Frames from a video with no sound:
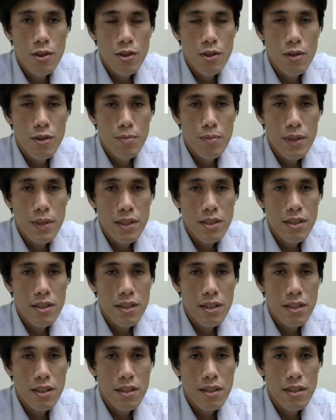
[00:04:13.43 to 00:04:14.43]

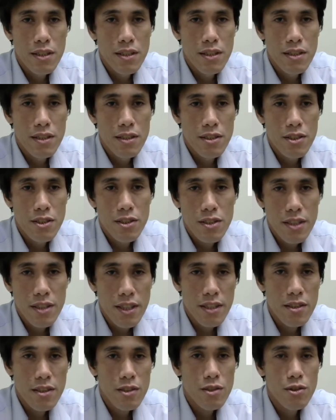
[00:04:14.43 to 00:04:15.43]
preaching the
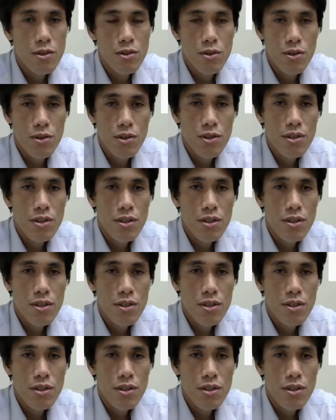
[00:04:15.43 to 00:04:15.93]
straight truth.